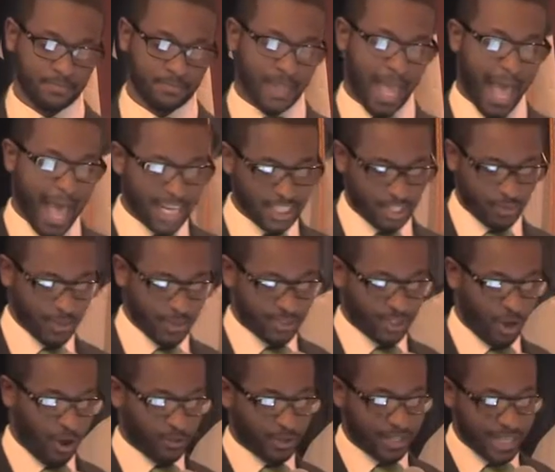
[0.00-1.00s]
As a
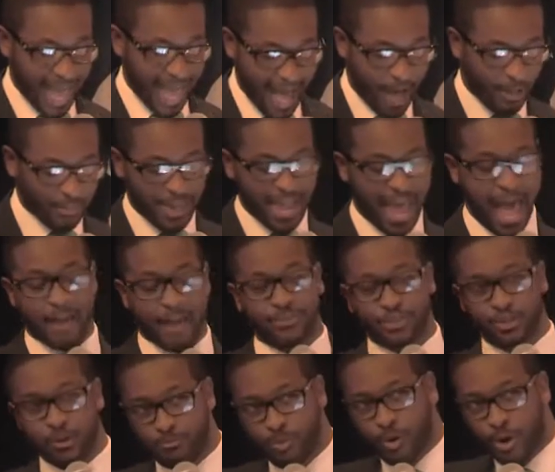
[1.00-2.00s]
result, now they have
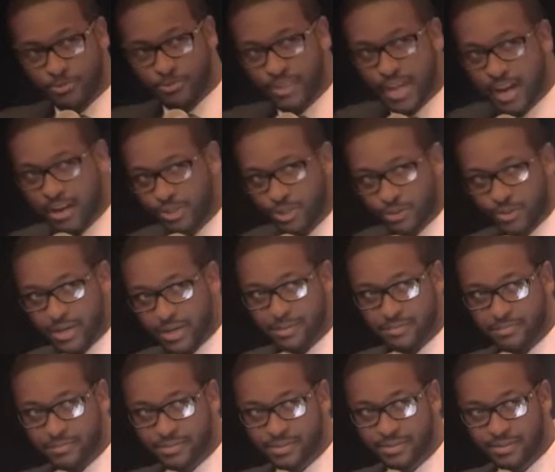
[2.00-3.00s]
to abort their
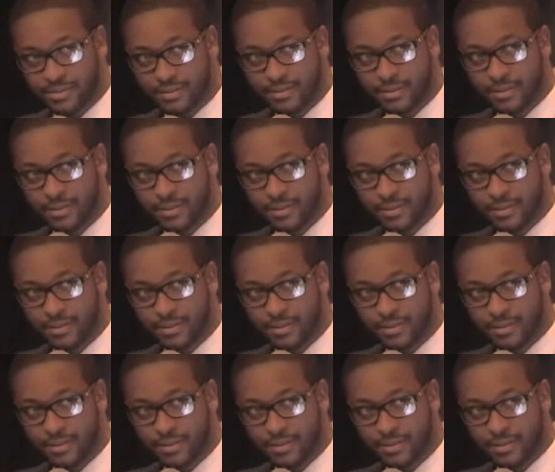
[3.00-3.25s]
dreams